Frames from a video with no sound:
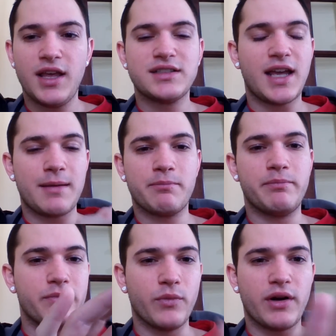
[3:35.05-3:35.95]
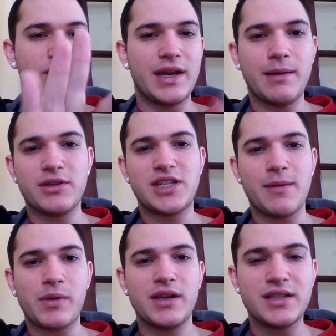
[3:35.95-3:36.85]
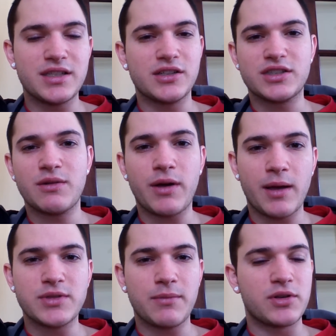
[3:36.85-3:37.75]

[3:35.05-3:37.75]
Type whatever the name of the champion is, and you'll see what comes up.